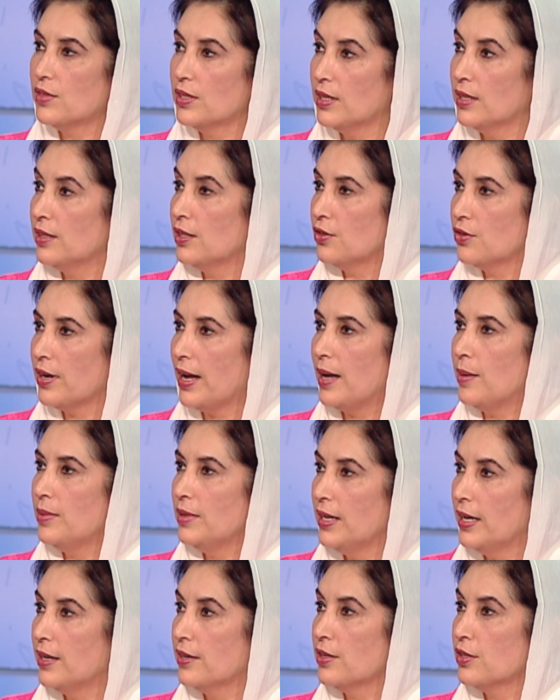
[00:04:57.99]
in the tribal
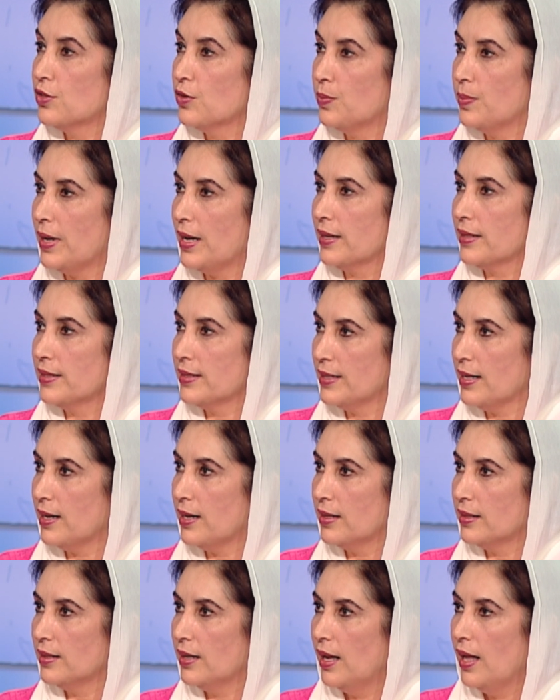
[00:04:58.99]
areas of
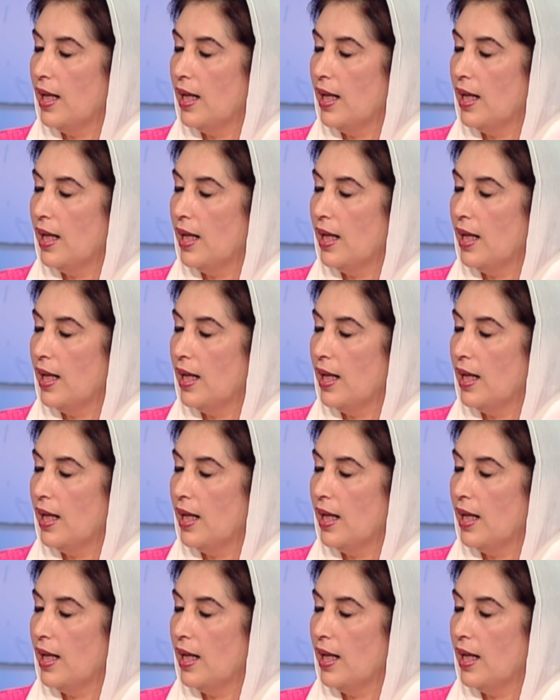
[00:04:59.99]
Pakistan.